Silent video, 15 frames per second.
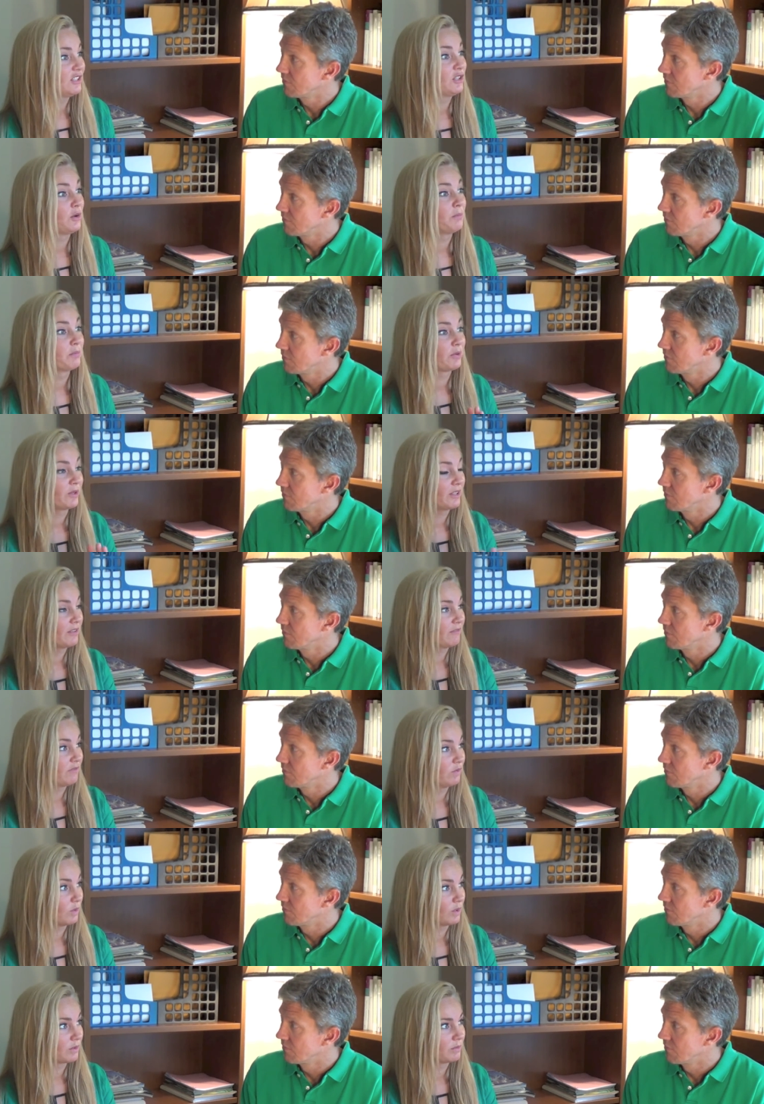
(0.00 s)
Speaker 1: you know, bring
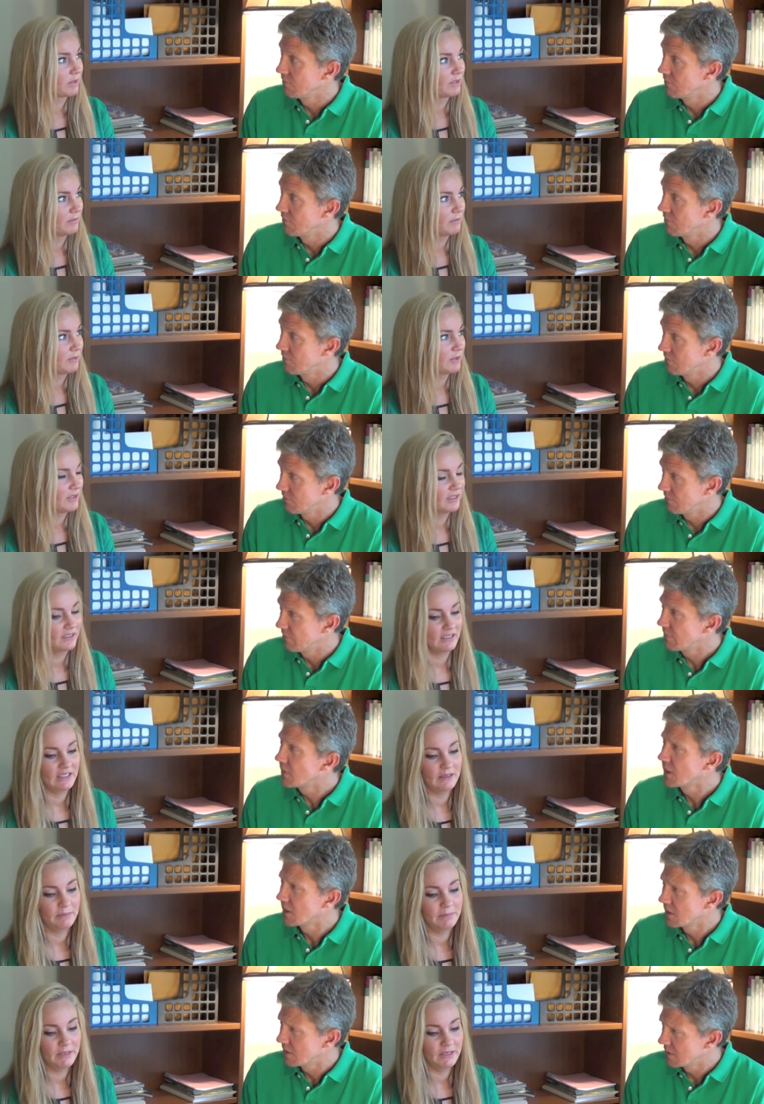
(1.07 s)
it forward more,
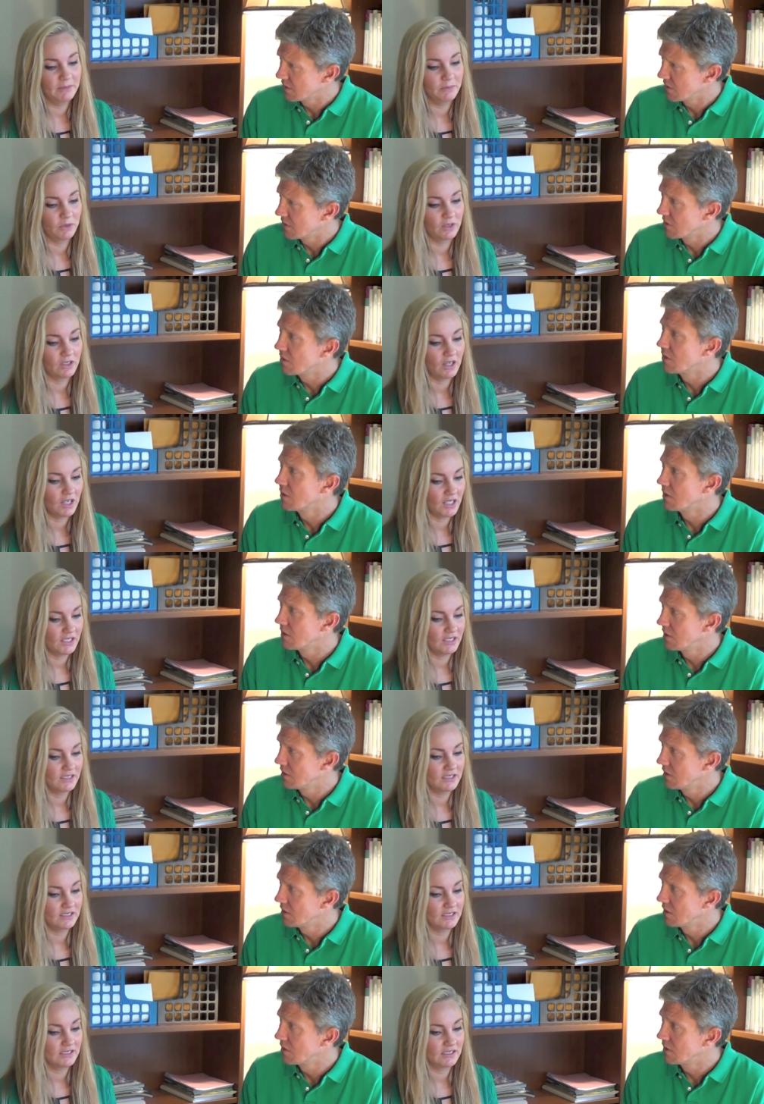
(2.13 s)
like be more
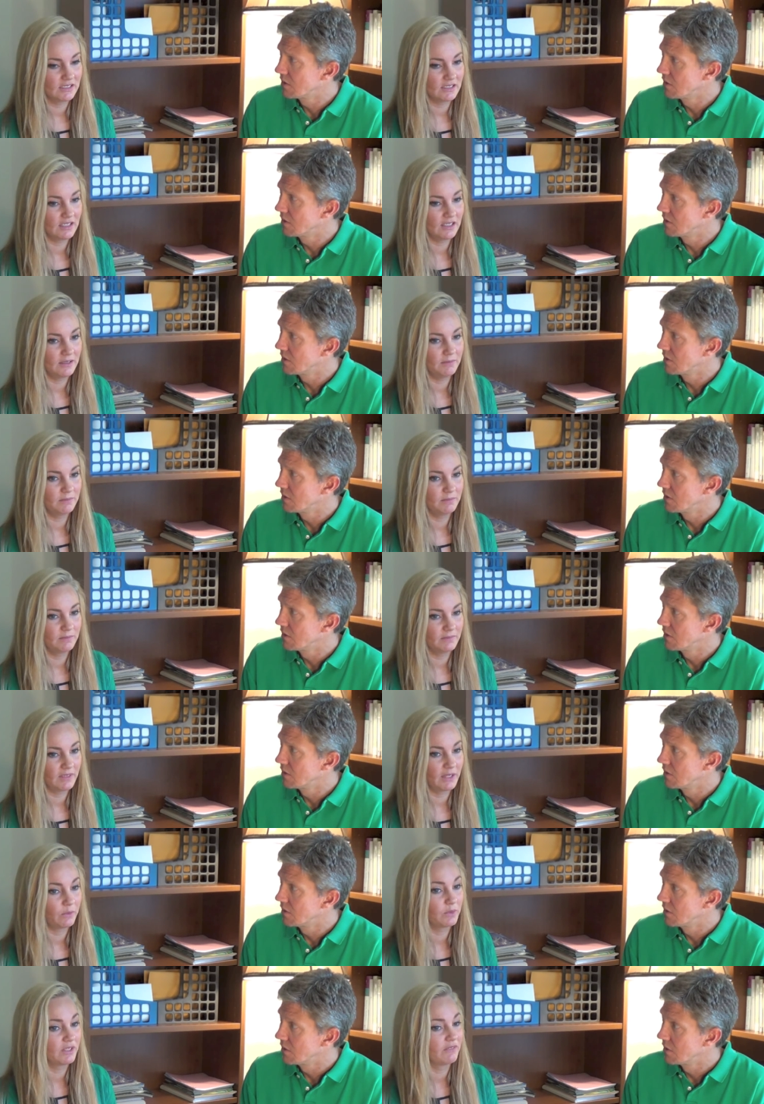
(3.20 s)
honest.
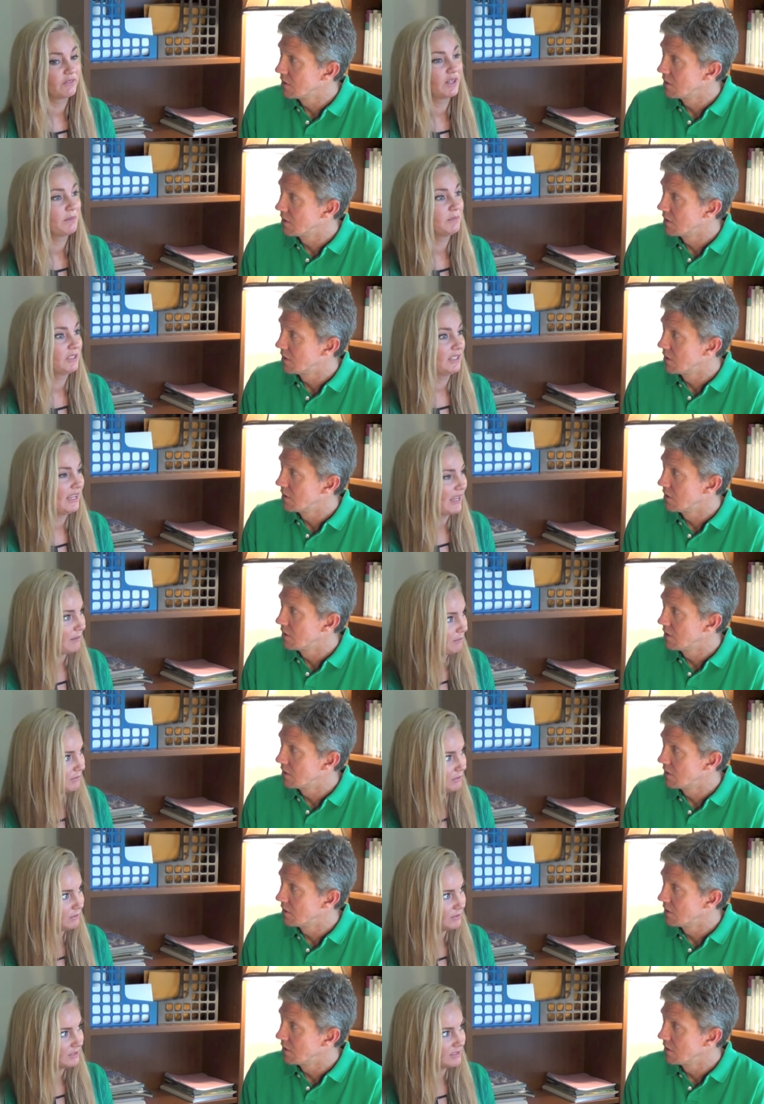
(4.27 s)
Like whenever I'm
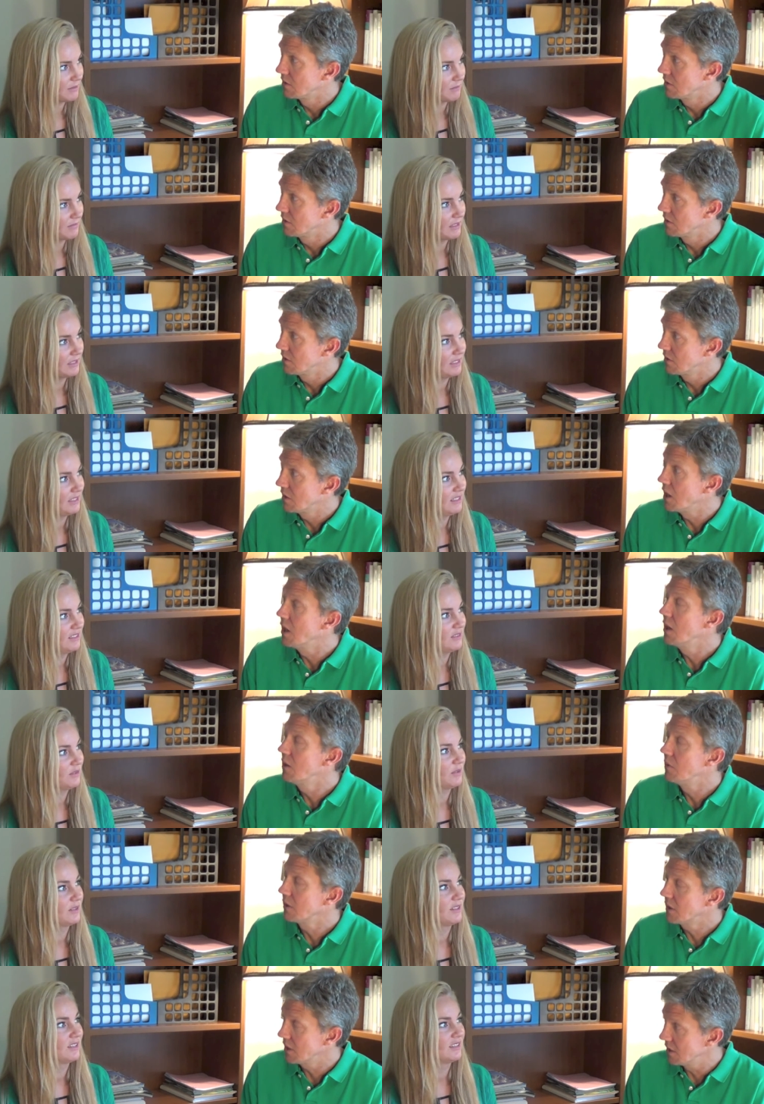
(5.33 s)
unhappy with something.
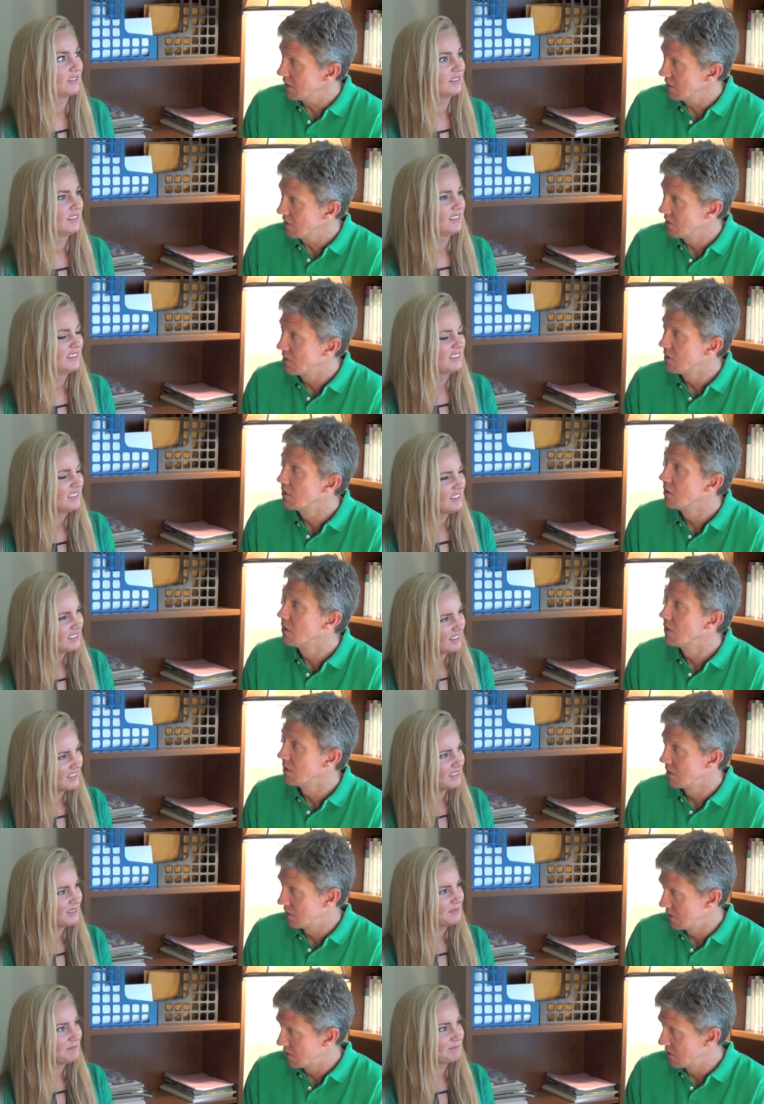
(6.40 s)
Speaker 2: Oh, okay.
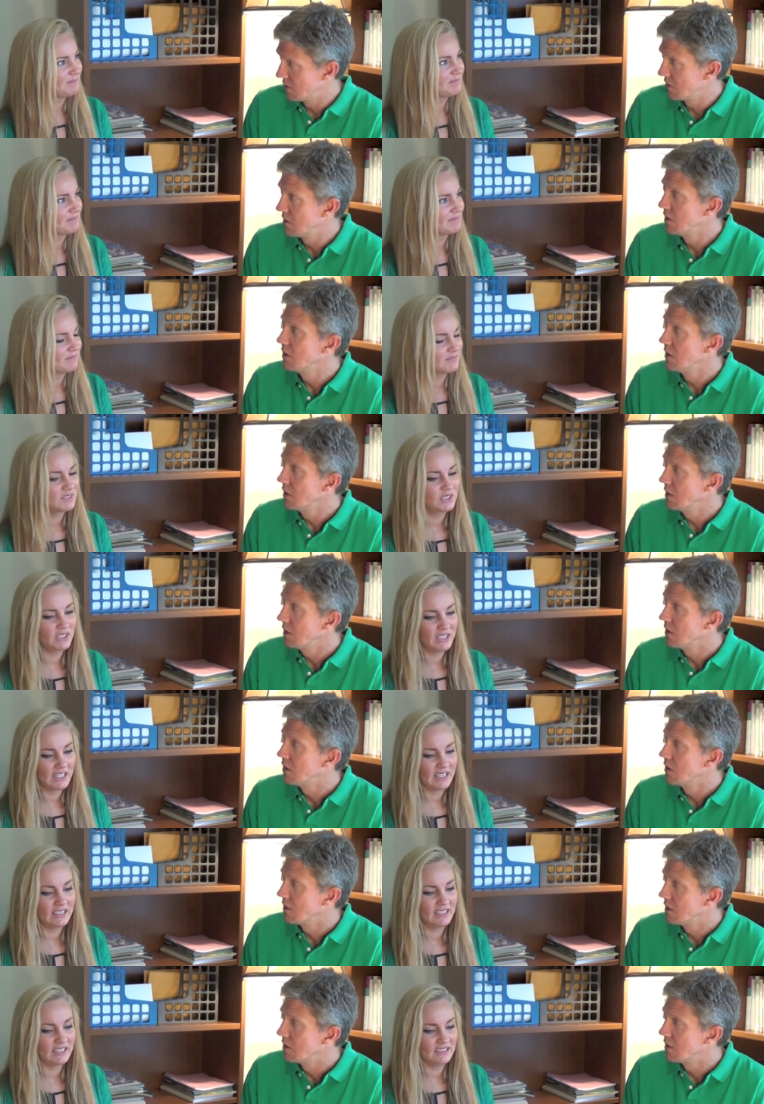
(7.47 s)
Or, so
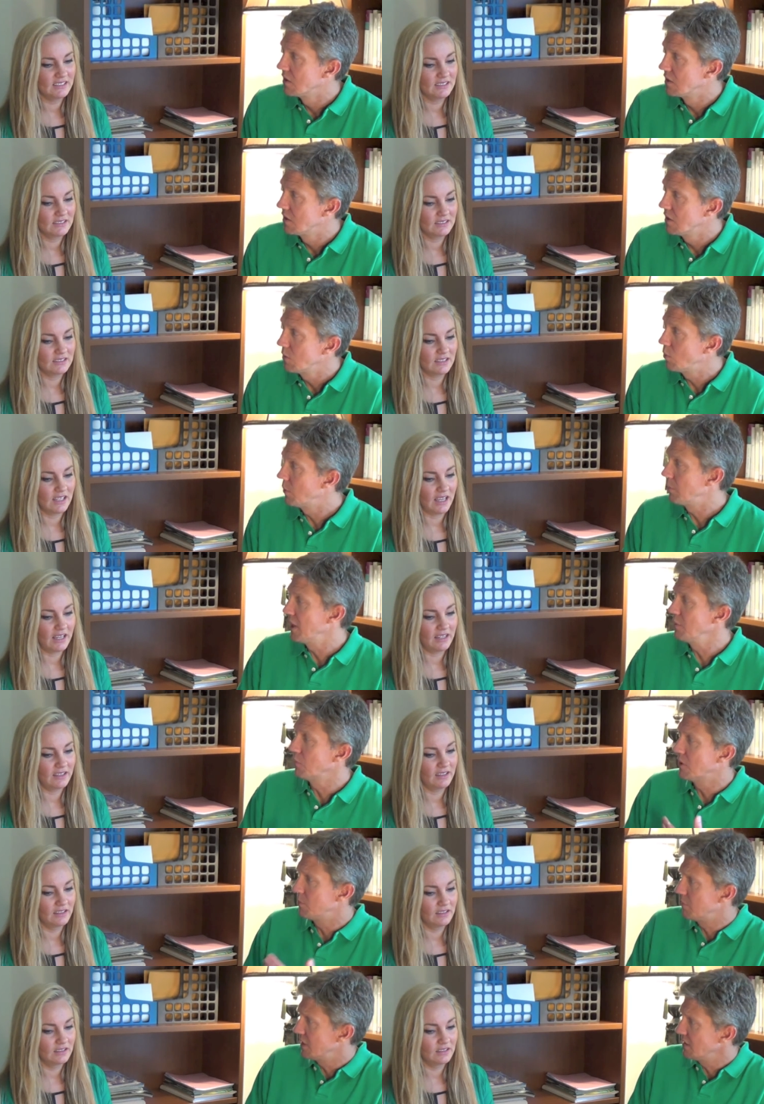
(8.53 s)
yeah, I guess. What
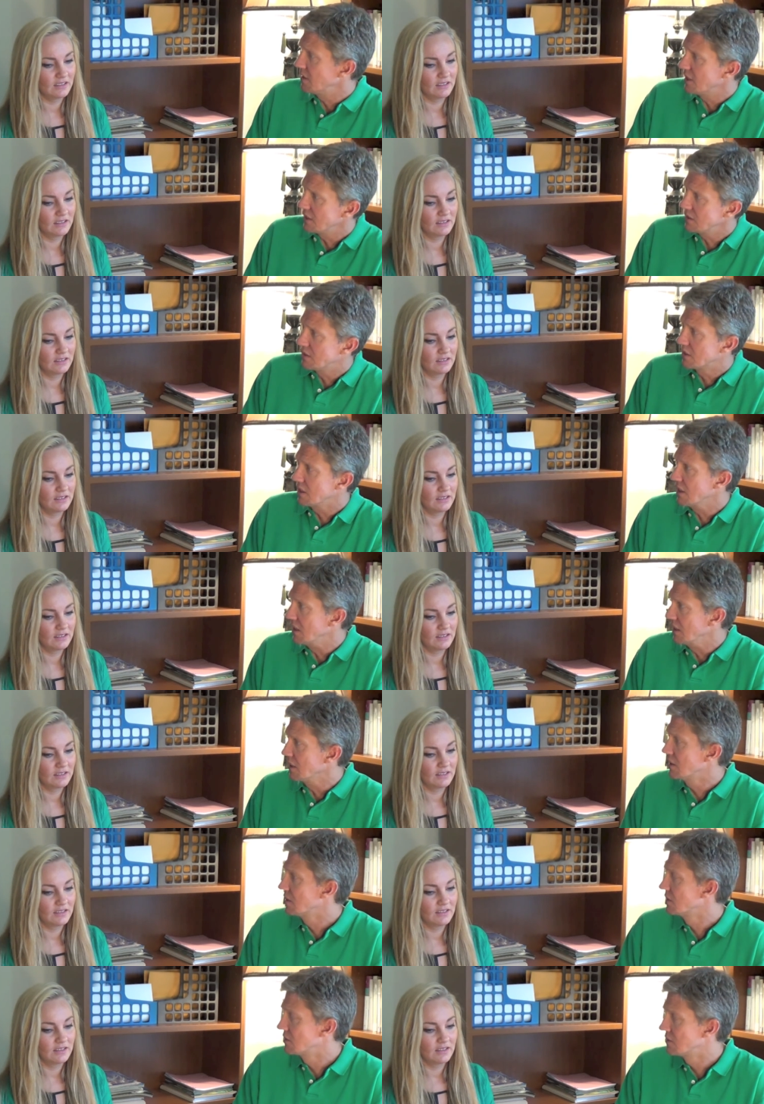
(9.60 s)
might that look like?